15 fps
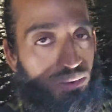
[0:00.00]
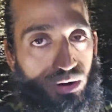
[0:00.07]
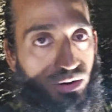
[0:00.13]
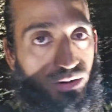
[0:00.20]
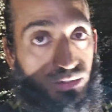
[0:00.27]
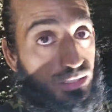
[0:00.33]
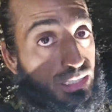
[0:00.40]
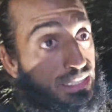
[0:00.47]

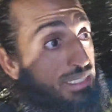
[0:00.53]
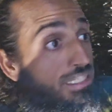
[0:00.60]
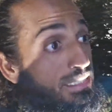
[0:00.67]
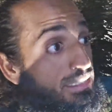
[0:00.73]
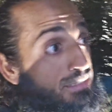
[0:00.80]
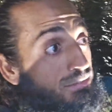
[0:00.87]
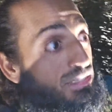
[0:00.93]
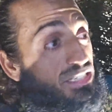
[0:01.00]
tomorrow.
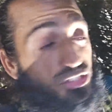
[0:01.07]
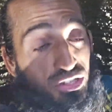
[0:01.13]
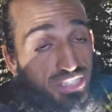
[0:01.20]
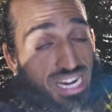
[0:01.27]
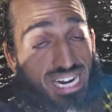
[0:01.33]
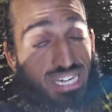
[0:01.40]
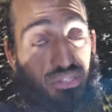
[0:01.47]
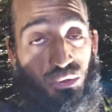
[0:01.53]
There's
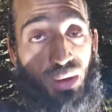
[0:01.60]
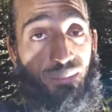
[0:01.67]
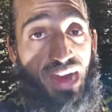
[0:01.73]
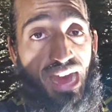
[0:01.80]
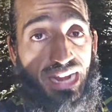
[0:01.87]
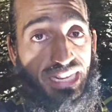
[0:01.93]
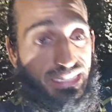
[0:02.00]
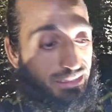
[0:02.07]
nothing I can do
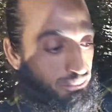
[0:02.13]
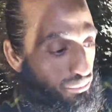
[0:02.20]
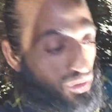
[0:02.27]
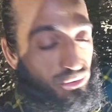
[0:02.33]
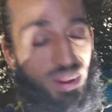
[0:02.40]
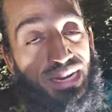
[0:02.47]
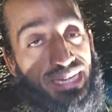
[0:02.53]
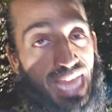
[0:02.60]
about it.
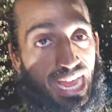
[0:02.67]
But right